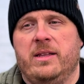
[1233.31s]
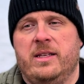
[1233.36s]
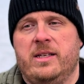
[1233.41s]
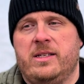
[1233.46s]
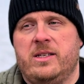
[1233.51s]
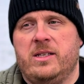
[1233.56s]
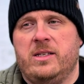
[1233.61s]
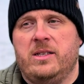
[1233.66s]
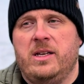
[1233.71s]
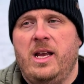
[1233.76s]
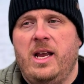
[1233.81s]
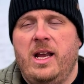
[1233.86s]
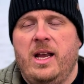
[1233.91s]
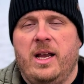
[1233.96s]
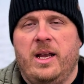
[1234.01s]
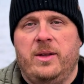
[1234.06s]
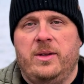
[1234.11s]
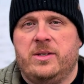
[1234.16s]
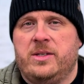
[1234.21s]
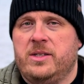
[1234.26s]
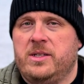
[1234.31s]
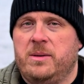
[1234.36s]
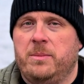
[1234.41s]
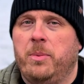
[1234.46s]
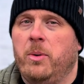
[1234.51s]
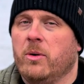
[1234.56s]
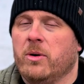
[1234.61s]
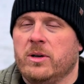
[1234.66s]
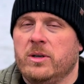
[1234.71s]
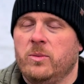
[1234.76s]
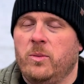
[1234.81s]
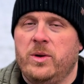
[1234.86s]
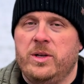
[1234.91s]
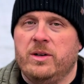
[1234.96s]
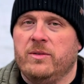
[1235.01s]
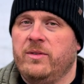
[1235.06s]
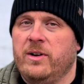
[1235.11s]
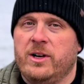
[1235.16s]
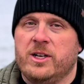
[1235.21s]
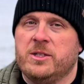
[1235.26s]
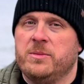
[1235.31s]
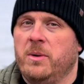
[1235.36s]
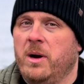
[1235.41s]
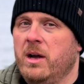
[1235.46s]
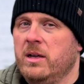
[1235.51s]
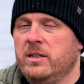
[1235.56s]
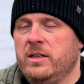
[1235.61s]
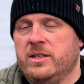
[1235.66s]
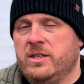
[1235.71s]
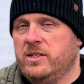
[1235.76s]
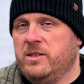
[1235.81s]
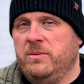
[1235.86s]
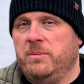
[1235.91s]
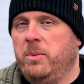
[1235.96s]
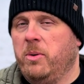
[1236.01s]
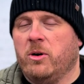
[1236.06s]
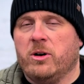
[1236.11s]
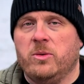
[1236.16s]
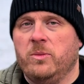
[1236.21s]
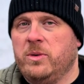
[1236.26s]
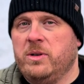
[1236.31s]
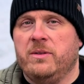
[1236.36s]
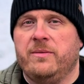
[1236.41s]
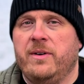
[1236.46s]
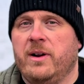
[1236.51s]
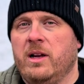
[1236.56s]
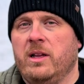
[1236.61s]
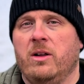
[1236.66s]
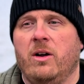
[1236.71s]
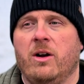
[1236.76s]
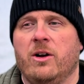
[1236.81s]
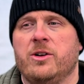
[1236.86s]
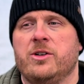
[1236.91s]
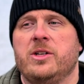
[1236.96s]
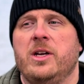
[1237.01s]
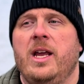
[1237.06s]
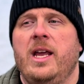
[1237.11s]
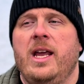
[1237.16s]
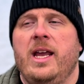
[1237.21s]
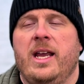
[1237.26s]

This is important when you're very small, and this is important when you're very large.